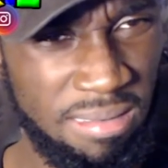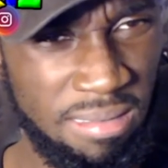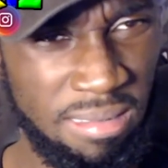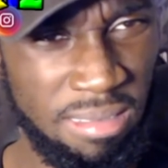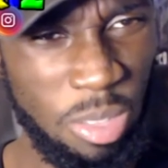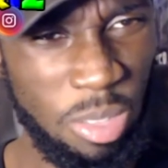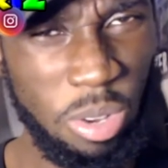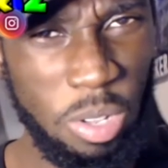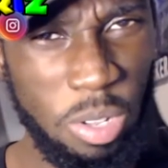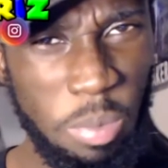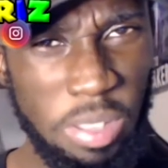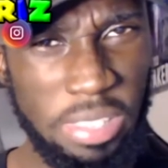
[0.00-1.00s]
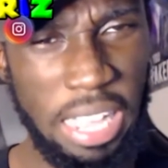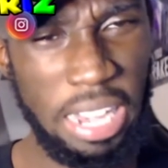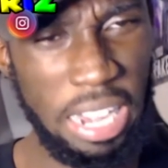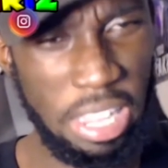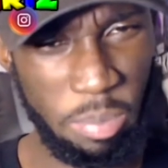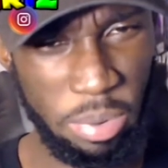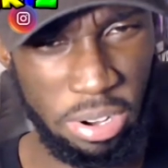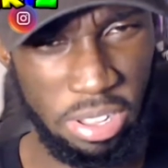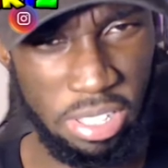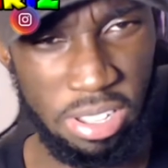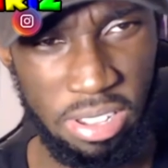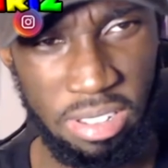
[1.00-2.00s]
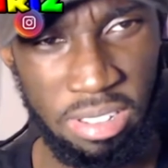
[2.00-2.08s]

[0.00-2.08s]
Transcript: No wonder you missed that layup earlier.